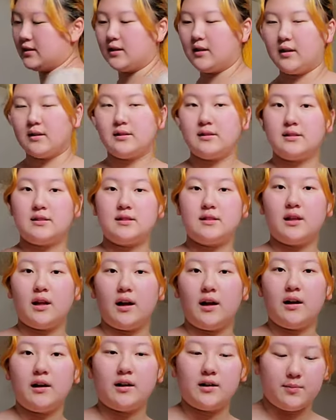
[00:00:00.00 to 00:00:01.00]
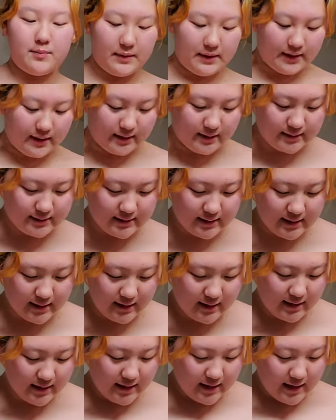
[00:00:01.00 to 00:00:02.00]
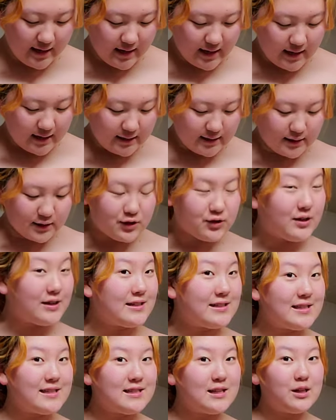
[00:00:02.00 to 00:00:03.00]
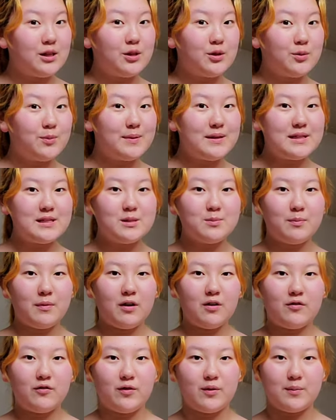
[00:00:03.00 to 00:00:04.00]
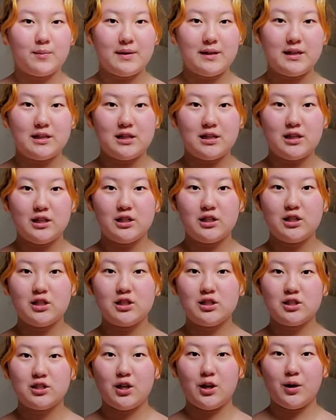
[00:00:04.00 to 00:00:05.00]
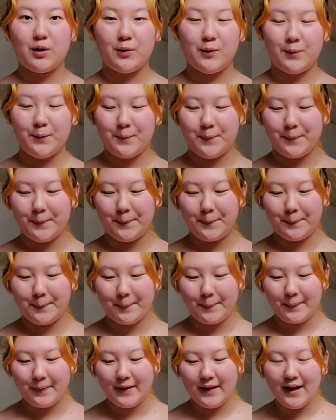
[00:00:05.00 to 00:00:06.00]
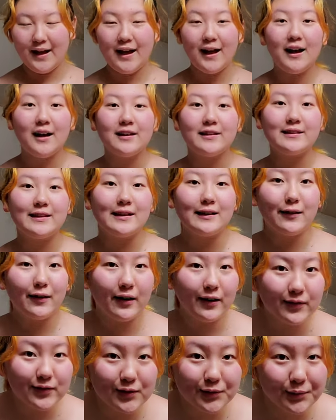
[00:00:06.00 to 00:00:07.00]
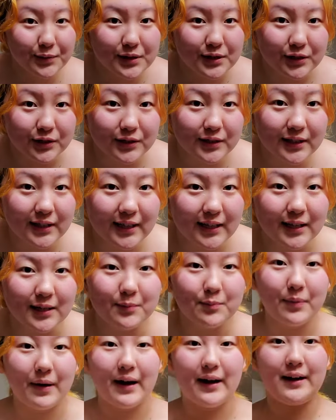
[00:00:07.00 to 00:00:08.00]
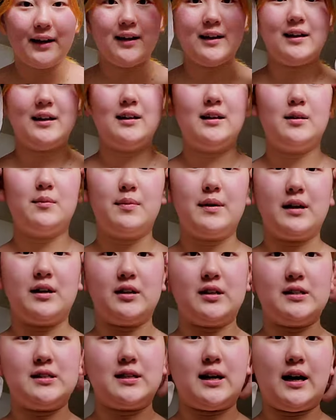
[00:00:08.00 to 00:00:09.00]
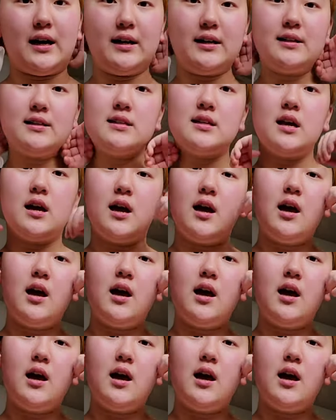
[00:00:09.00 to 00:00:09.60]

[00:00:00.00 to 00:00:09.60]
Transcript: it got stuck because the dress is a little bit small for me so I think I'll have to return it and buy it in a bigger size.